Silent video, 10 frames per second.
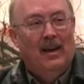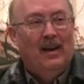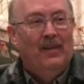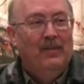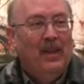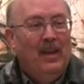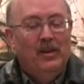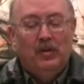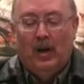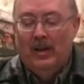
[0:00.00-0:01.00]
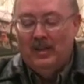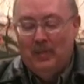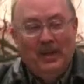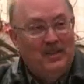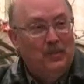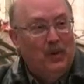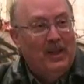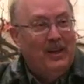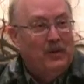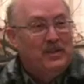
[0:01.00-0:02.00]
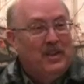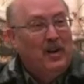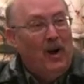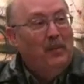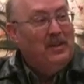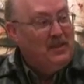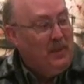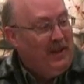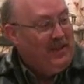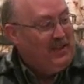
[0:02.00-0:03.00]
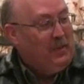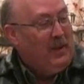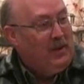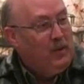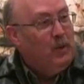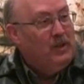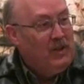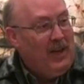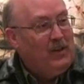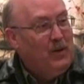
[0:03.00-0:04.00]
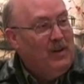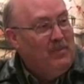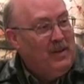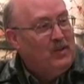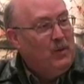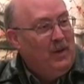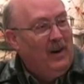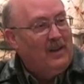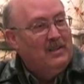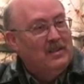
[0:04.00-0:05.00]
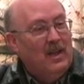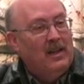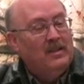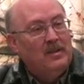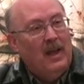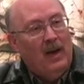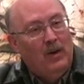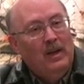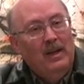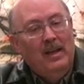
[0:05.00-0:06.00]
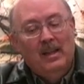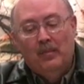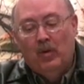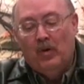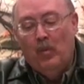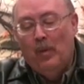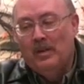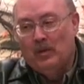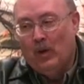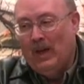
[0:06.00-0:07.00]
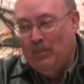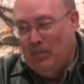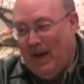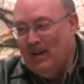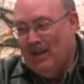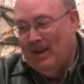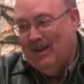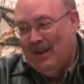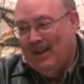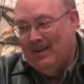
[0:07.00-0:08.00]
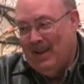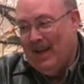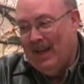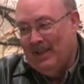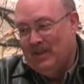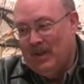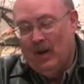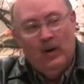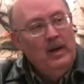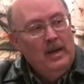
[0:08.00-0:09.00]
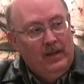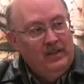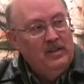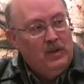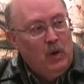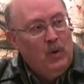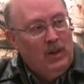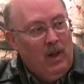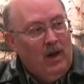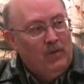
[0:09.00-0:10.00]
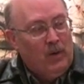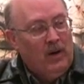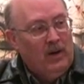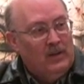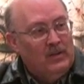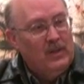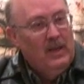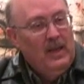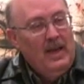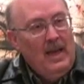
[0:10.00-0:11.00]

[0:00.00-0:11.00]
Um, John has made some really interesting comments about this, about the trajectory of Mesoamerican studies and how the Book of Mormon is looking better than it did decades ago. And this is true in a lot of regards.